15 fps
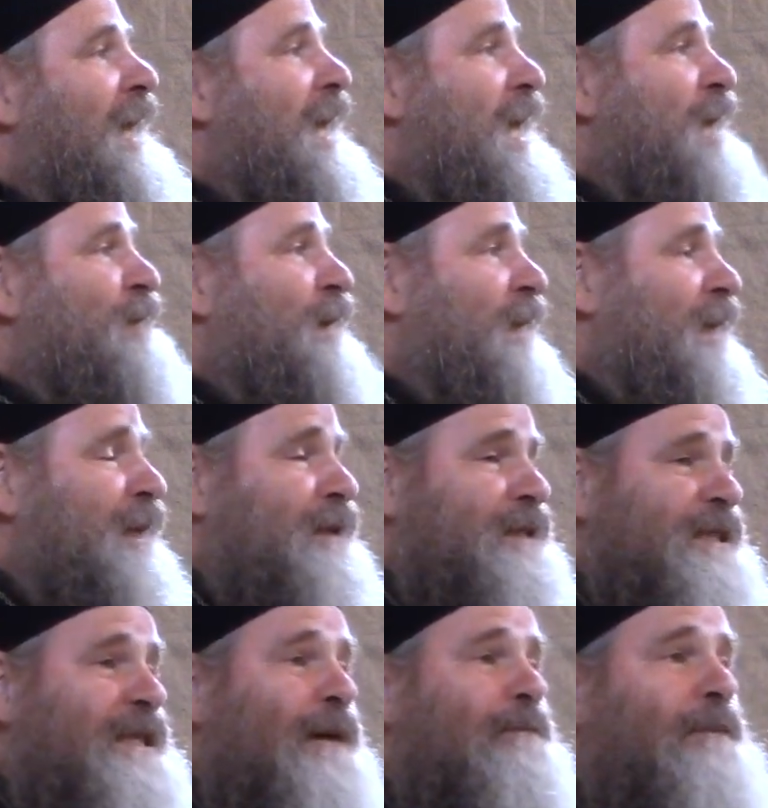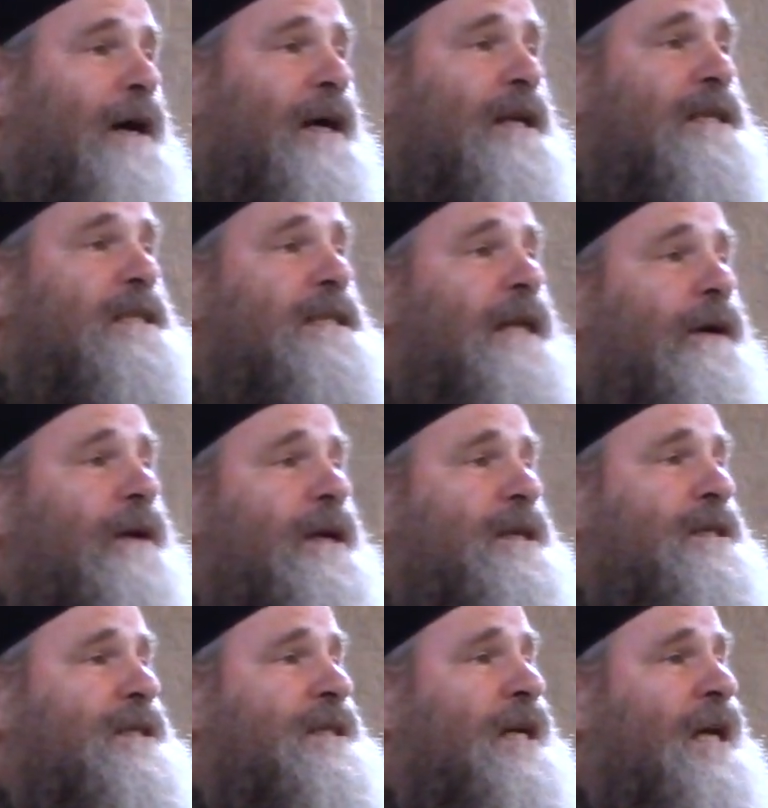they even, in some
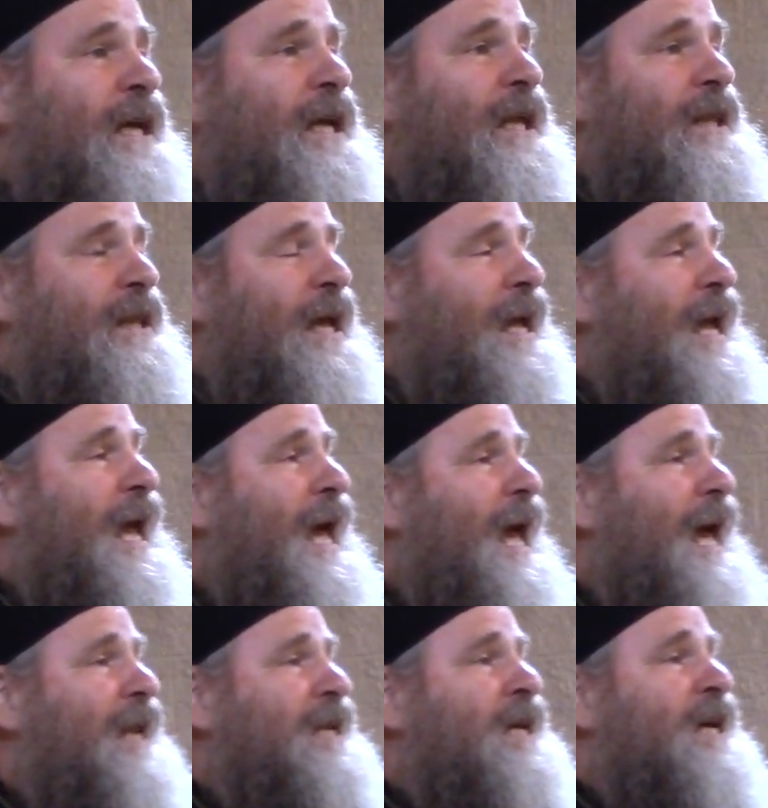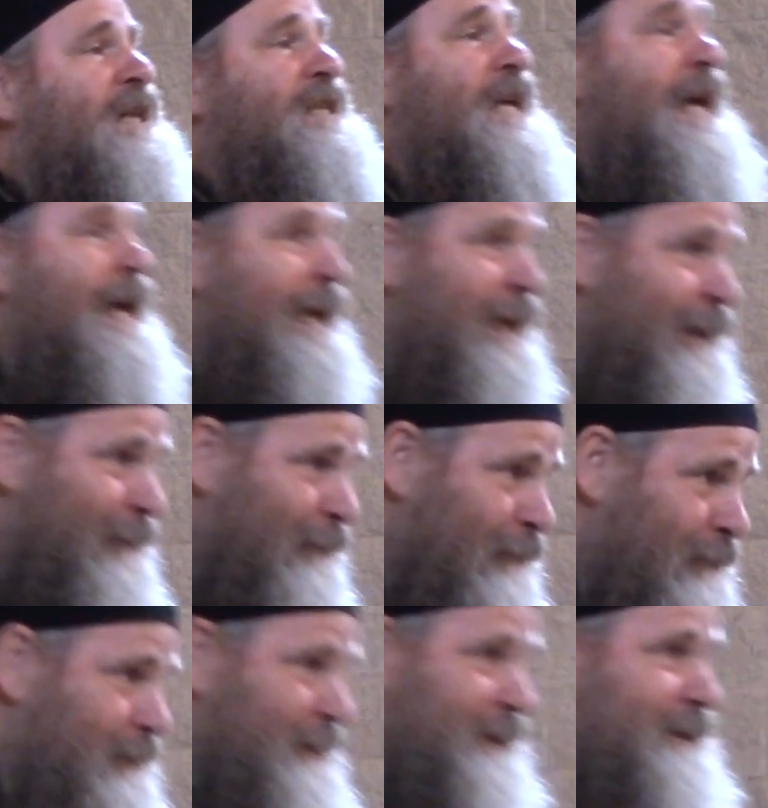monasteries, they had
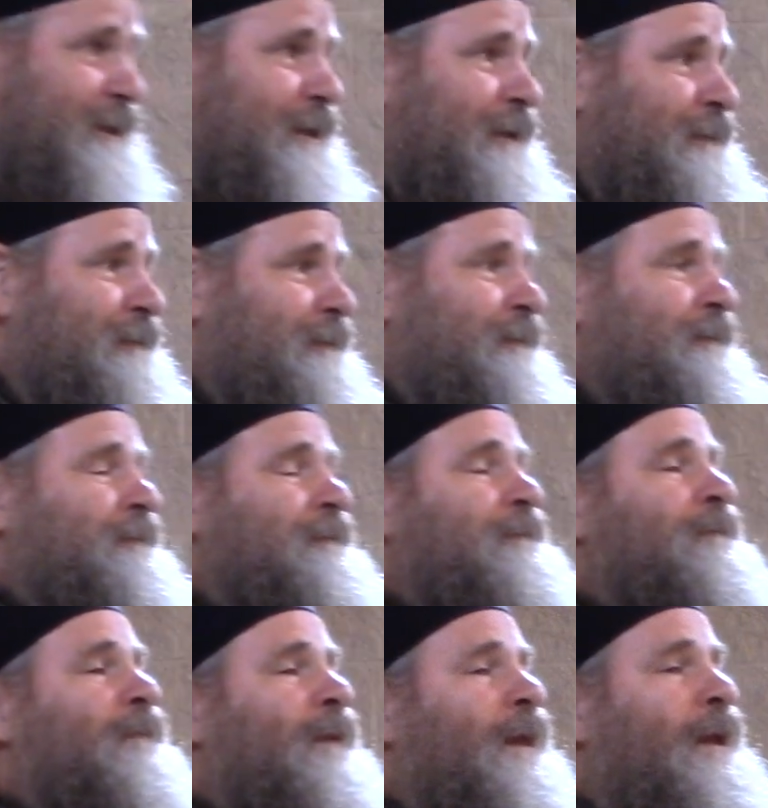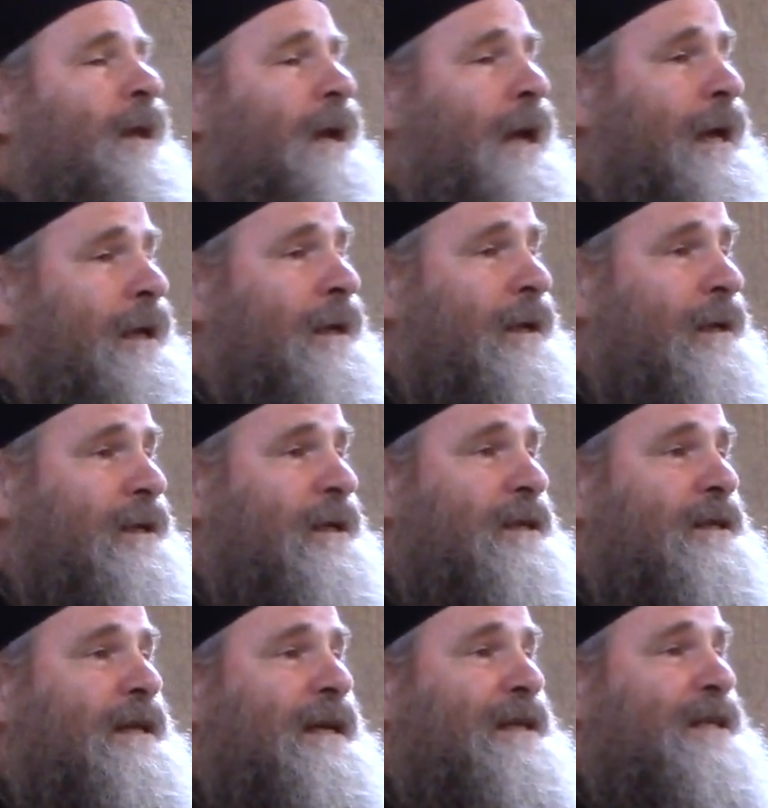teams. And they
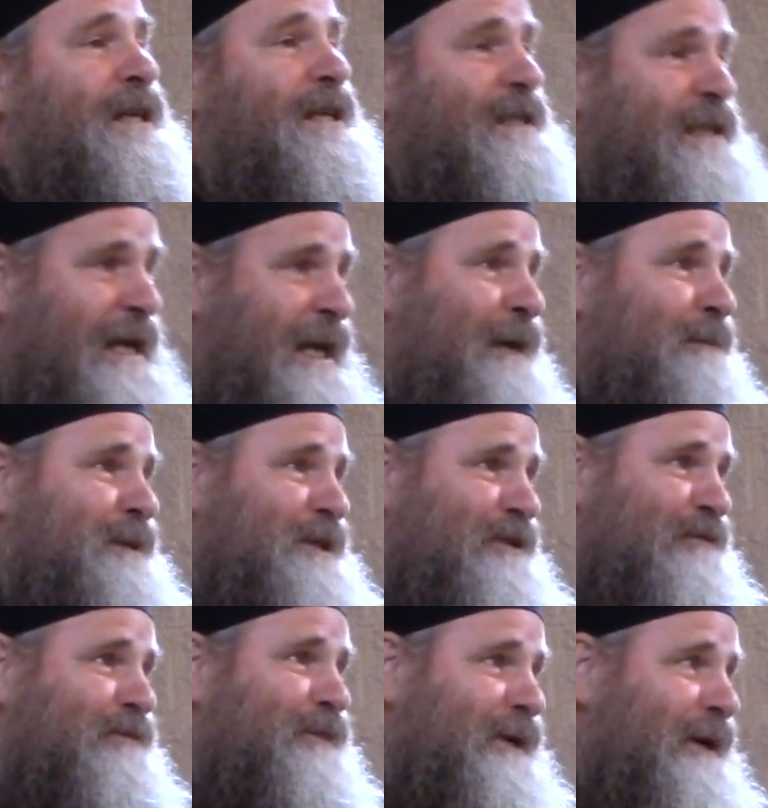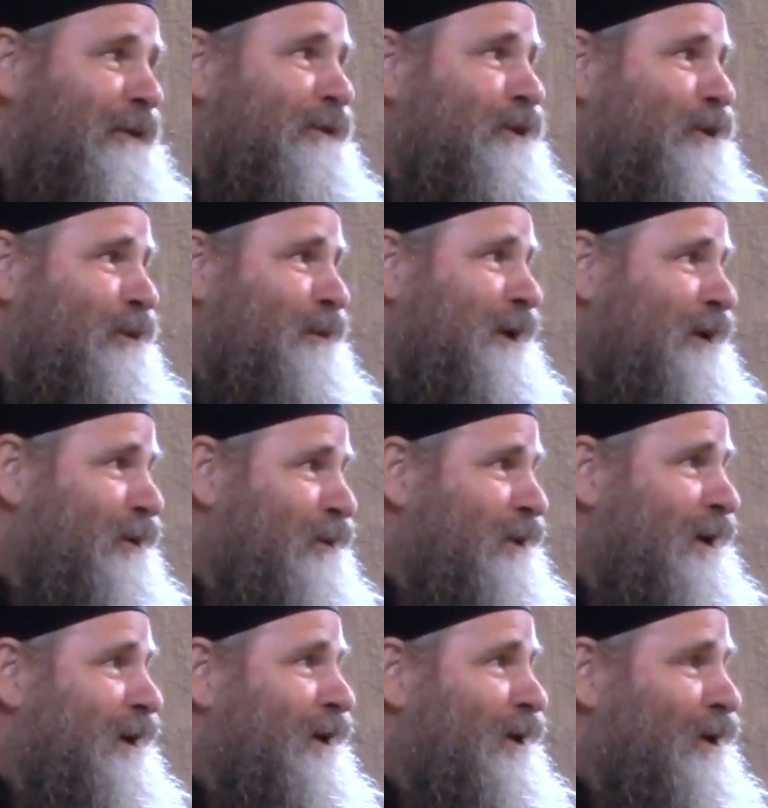had teams of prayer to be
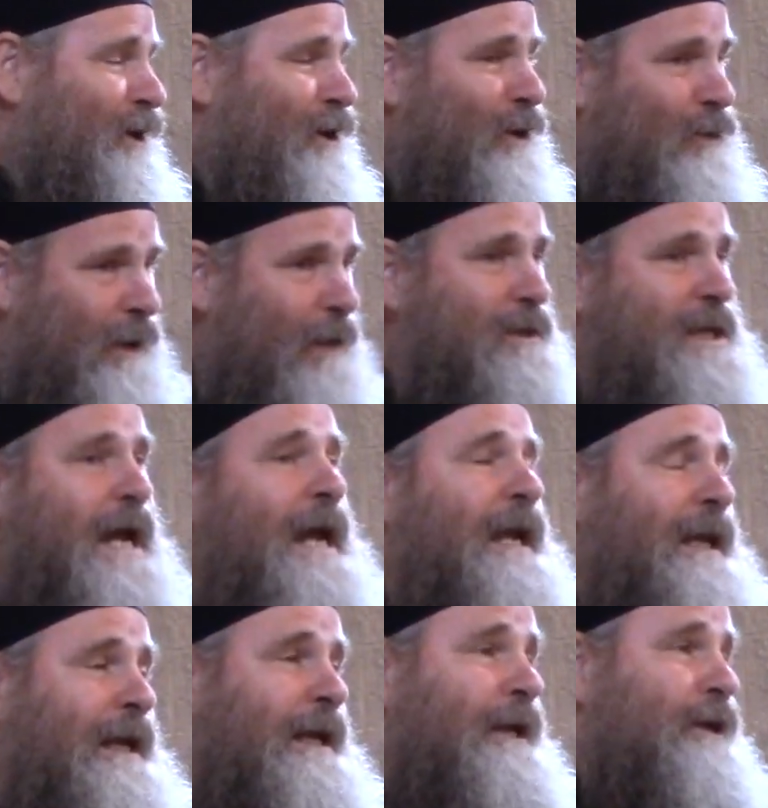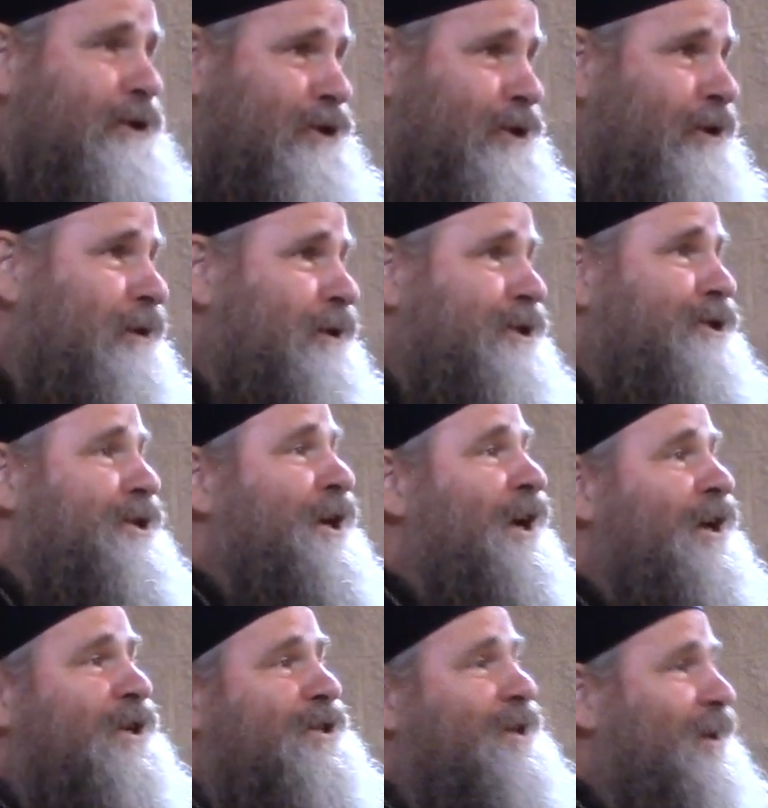rotating in church
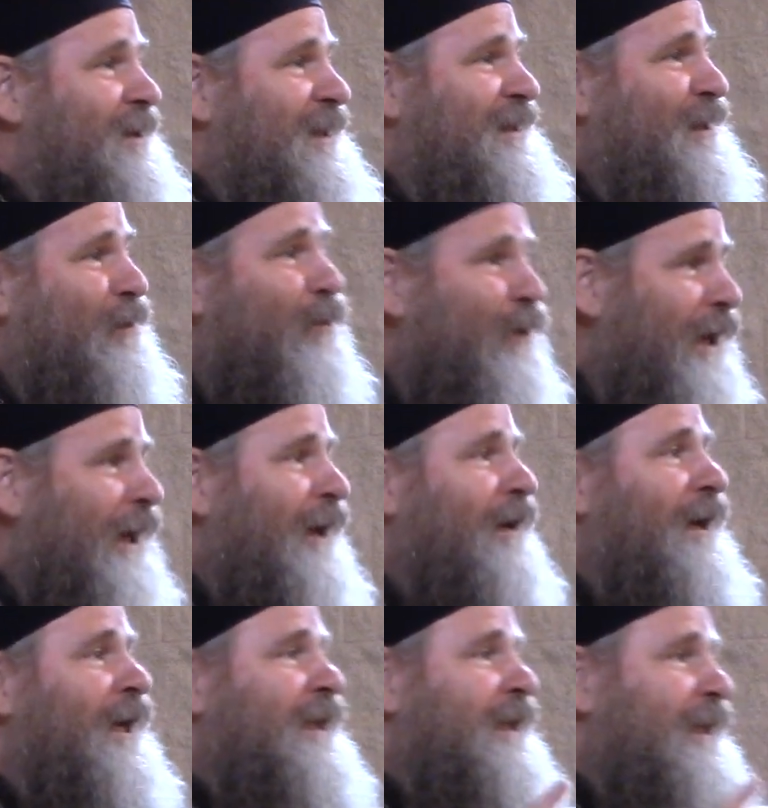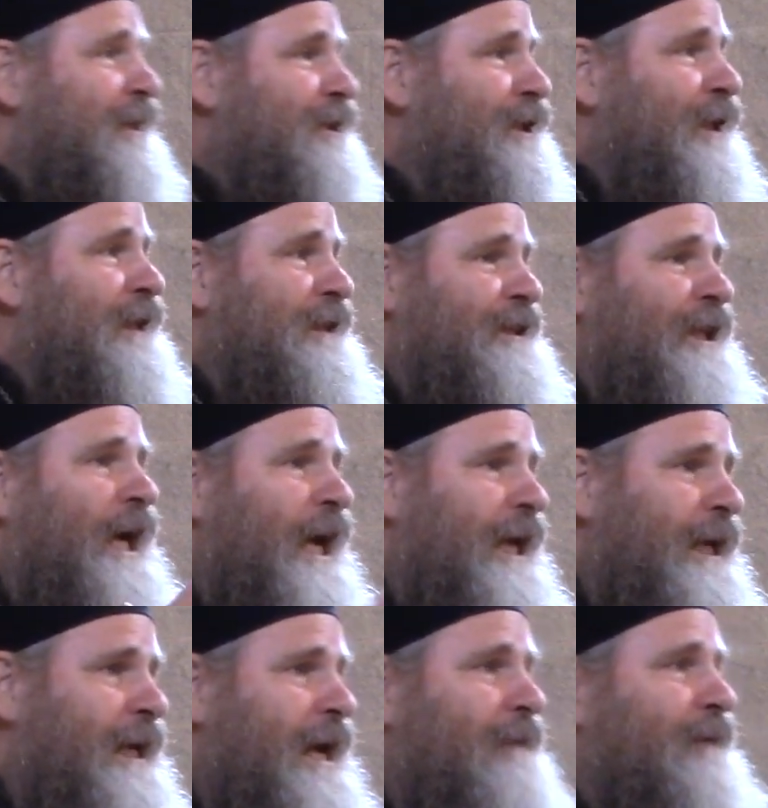so that the prayer in the church
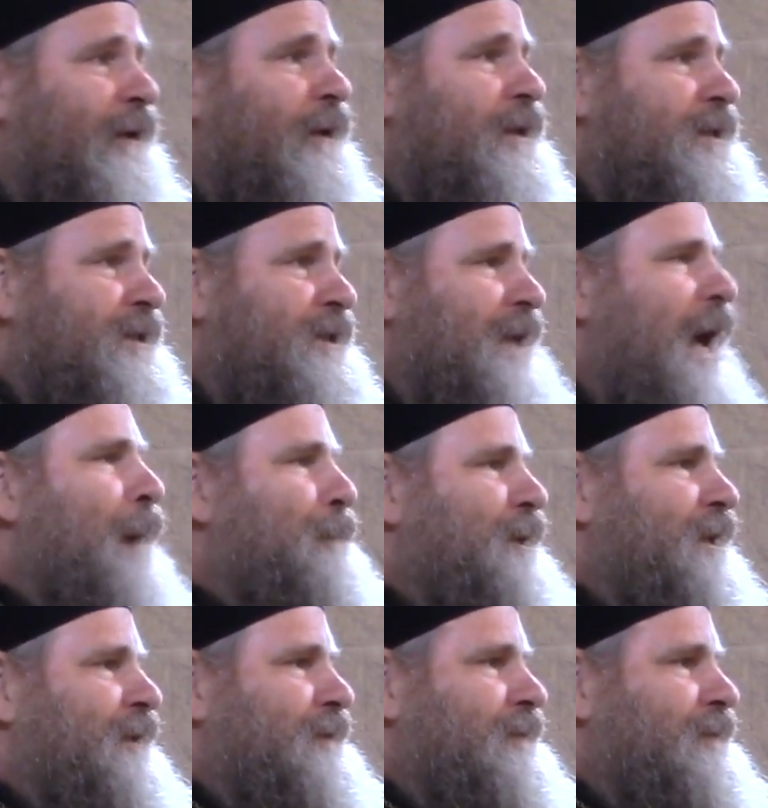never stopped.